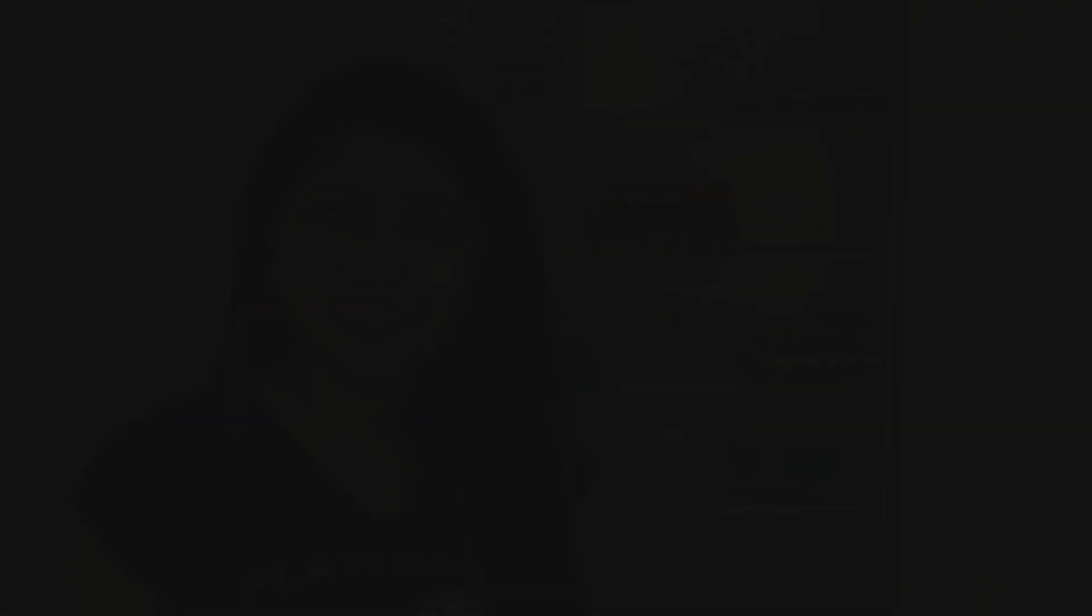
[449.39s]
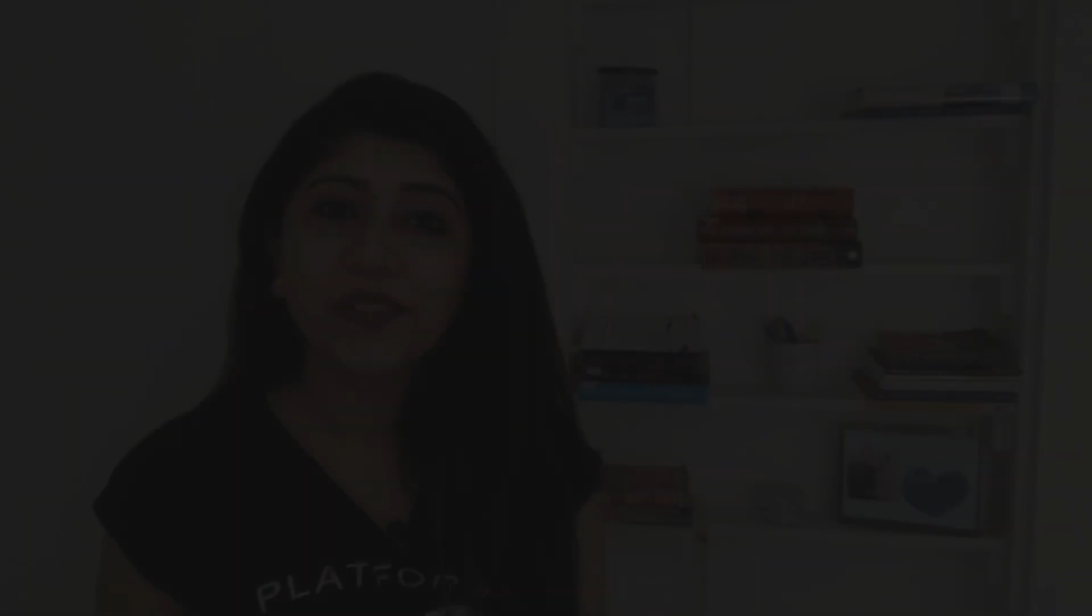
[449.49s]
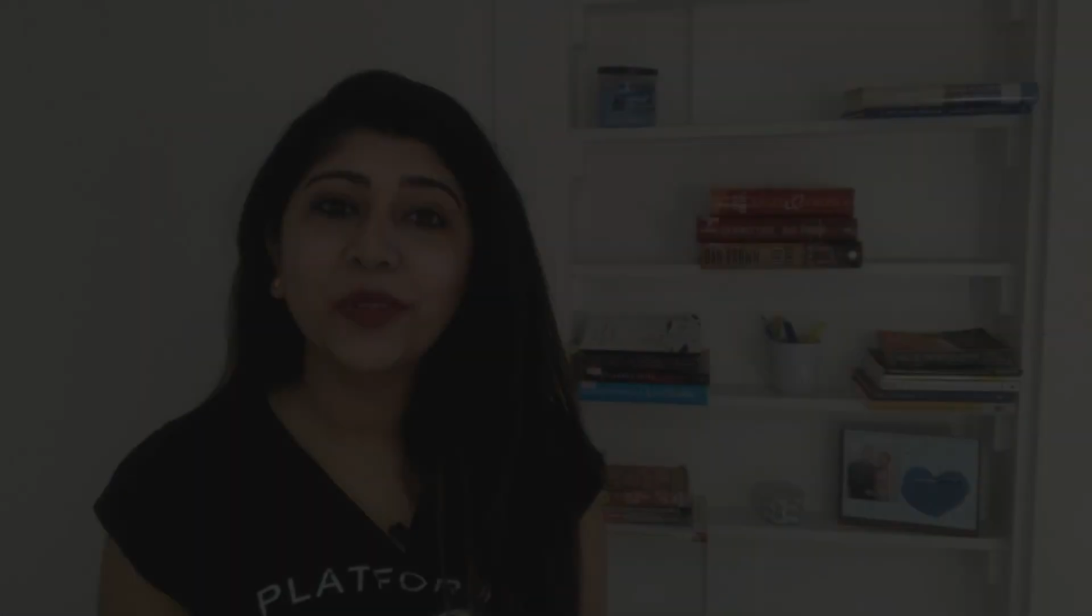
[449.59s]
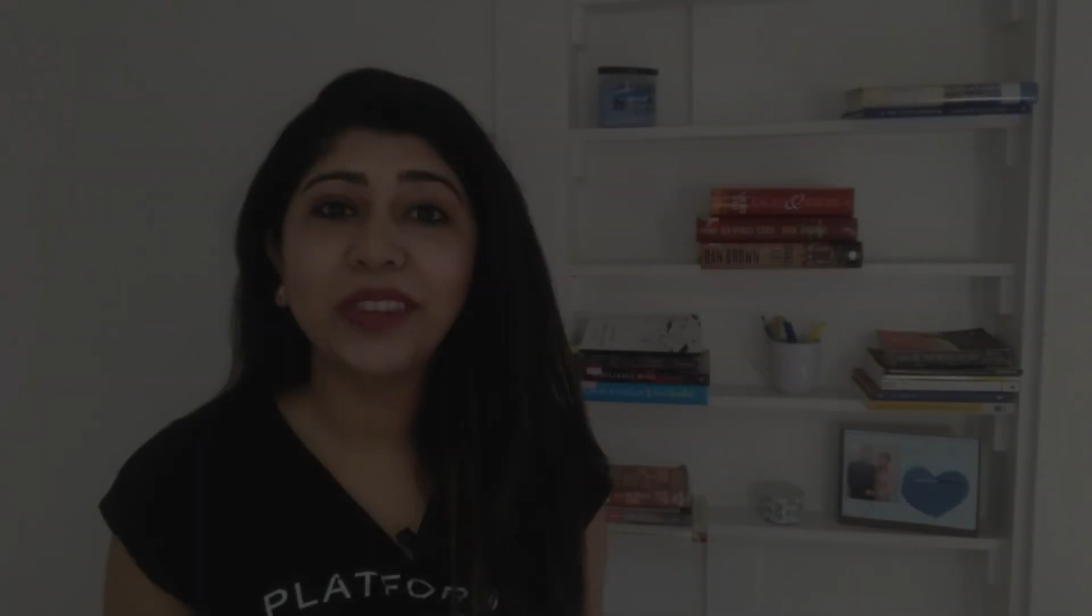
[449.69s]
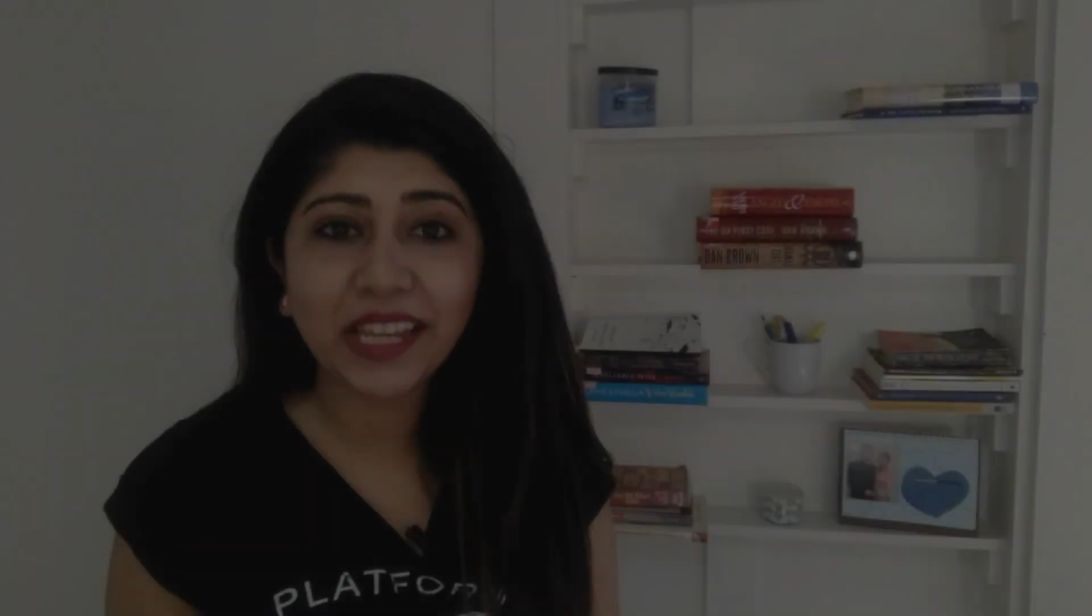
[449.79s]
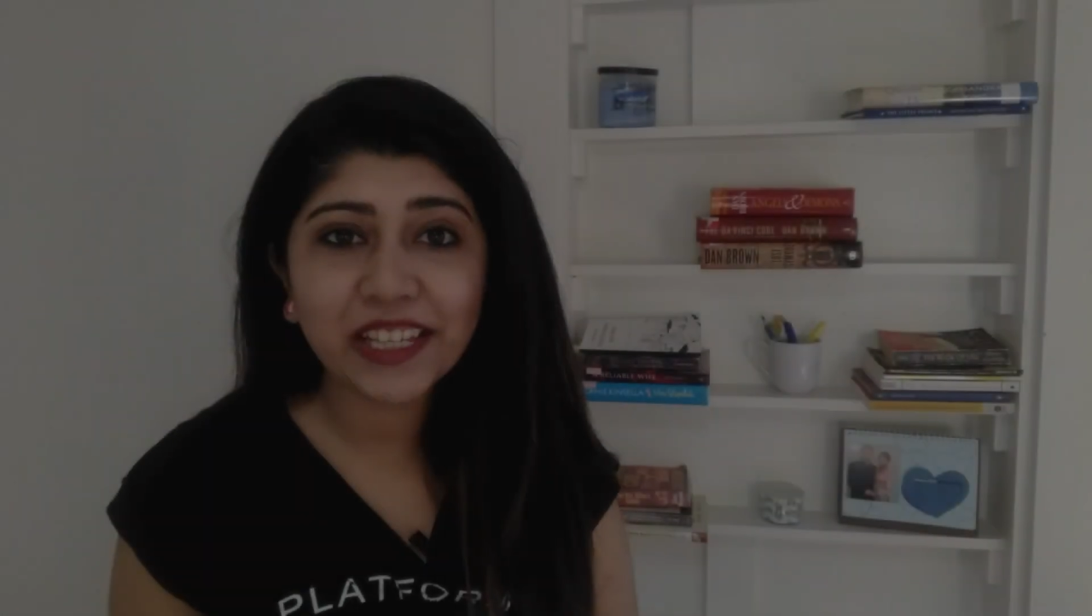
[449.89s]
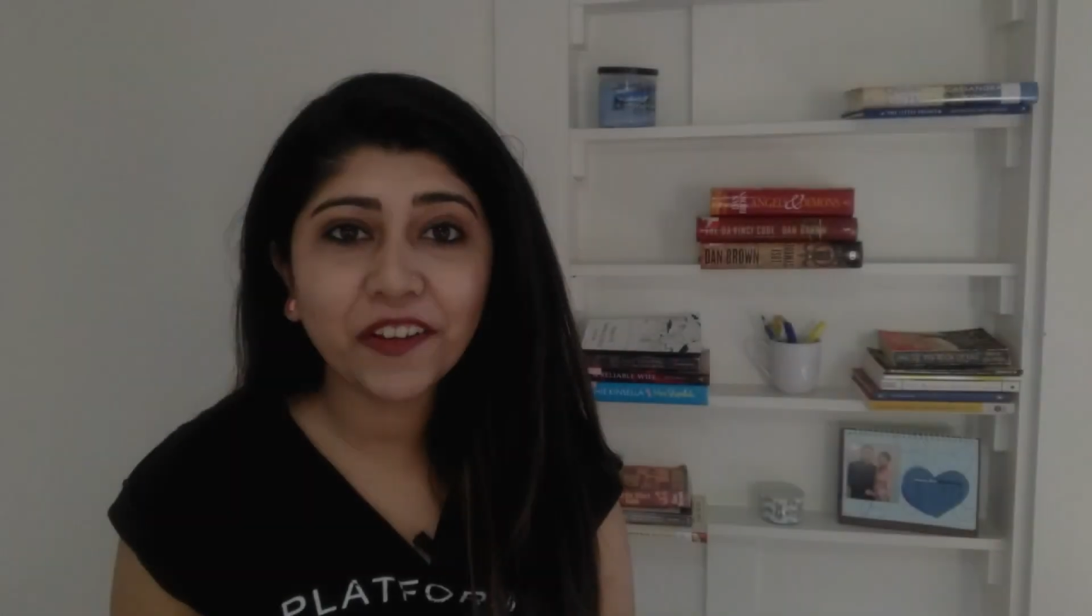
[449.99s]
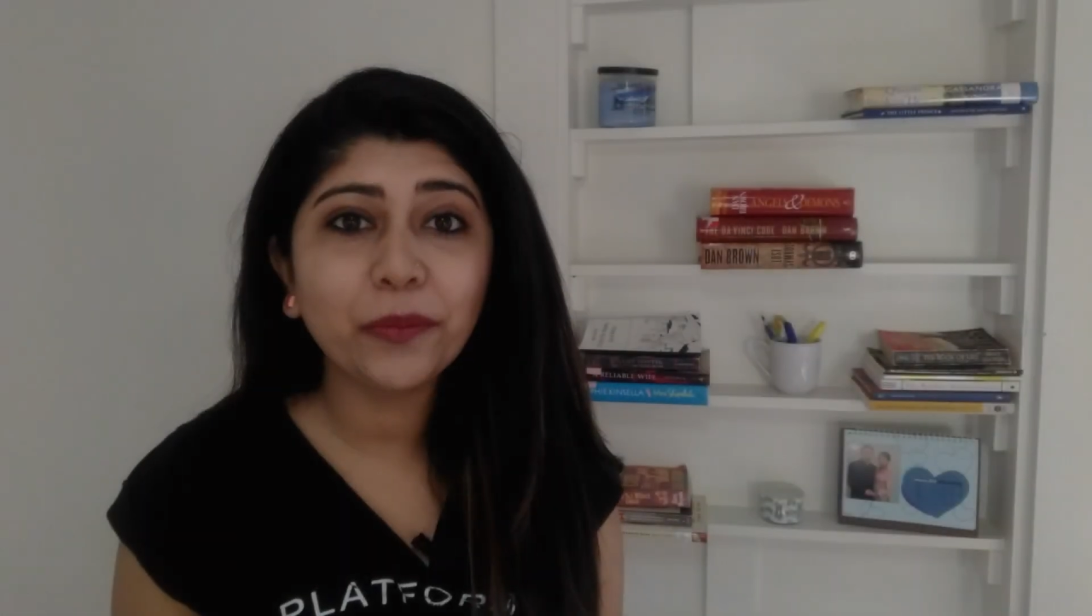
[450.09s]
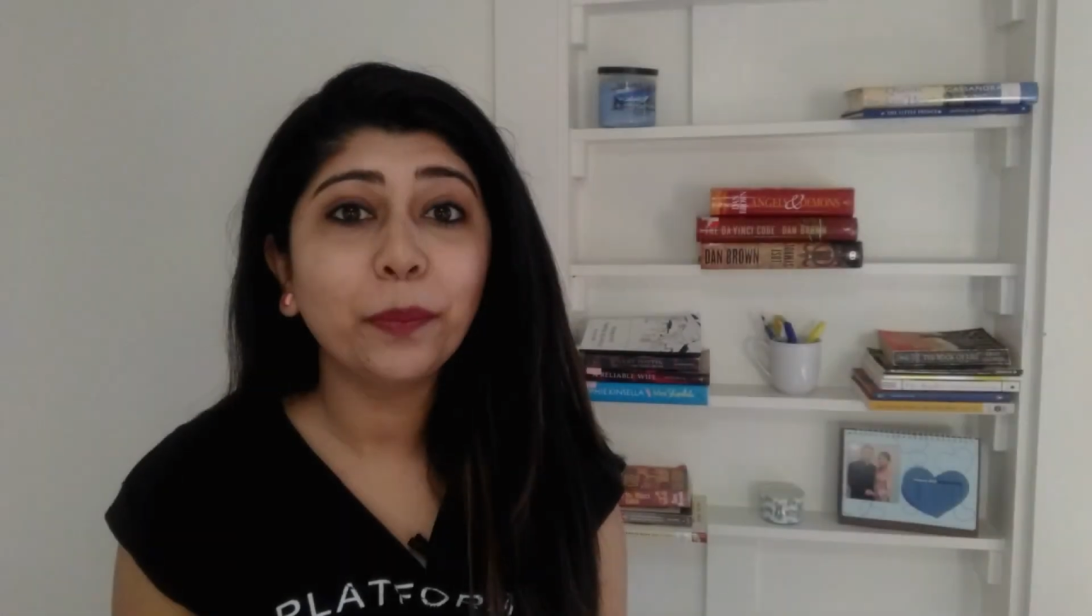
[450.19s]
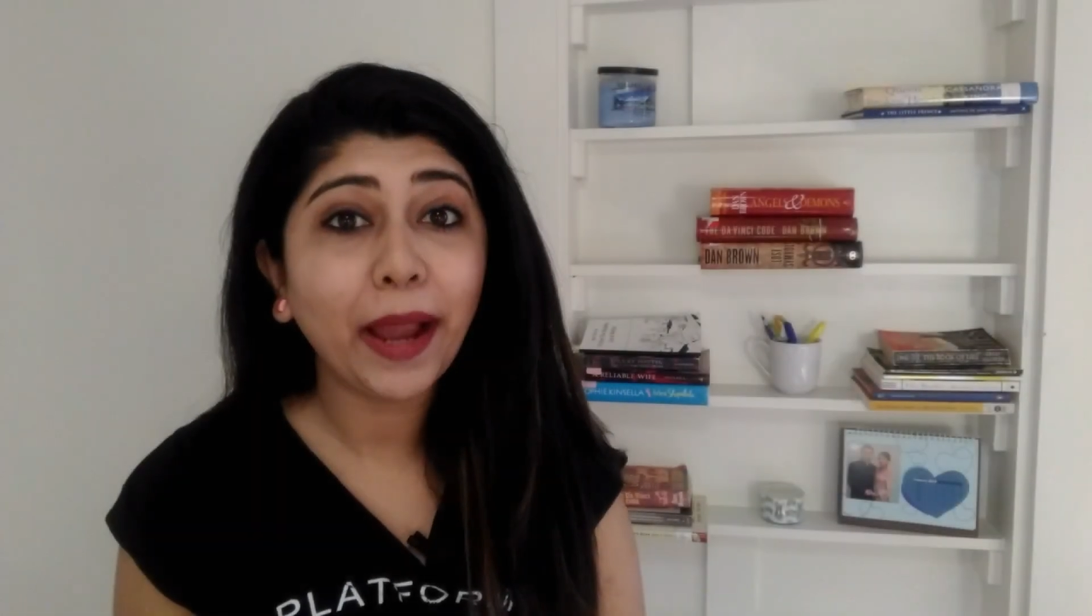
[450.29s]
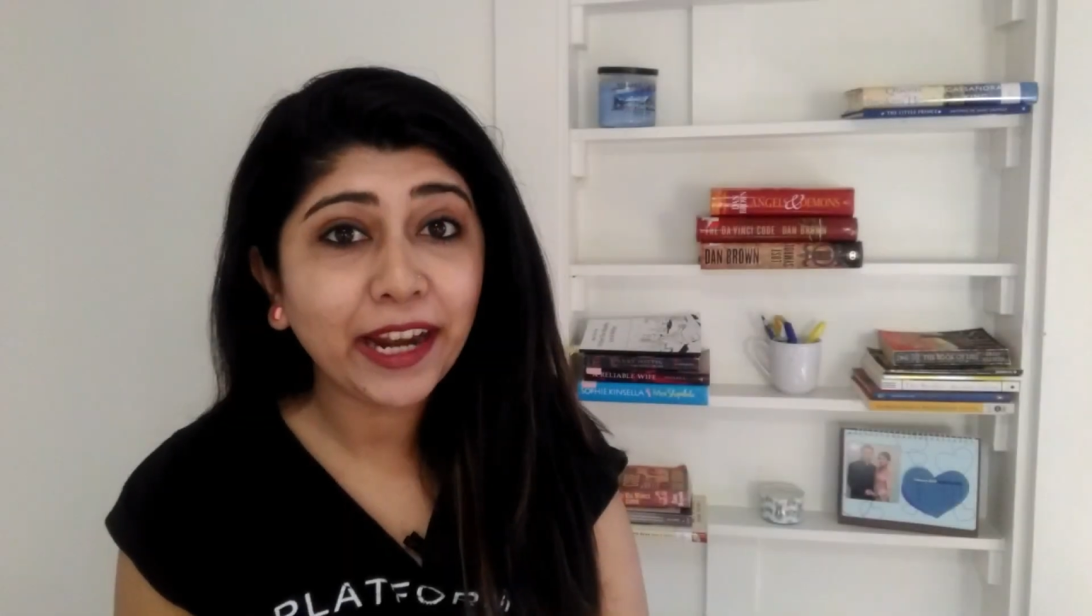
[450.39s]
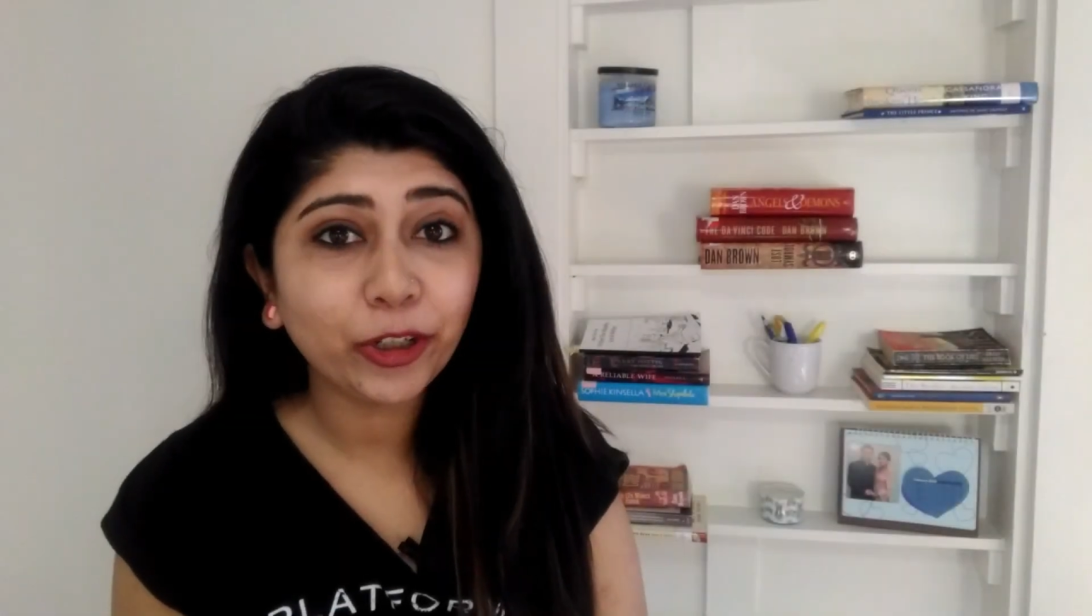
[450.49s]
So these were my